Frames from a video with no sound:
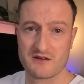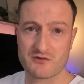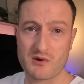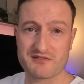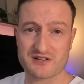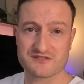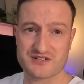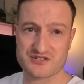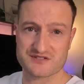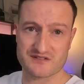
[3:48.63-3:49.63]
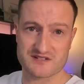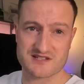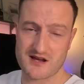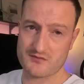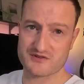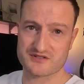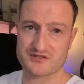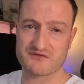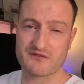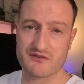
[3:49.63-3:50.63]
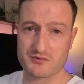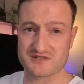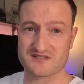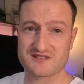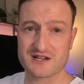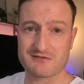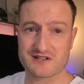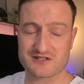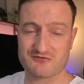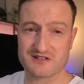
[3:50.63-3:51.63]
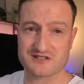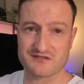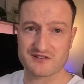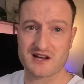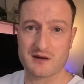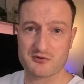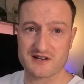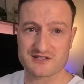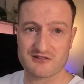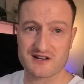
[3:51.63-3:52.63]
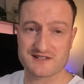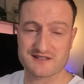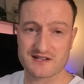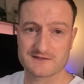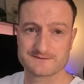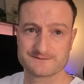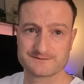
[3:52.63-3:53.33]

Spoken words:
The weather conditions at the time were such that there was a serious risk of carburetor icing.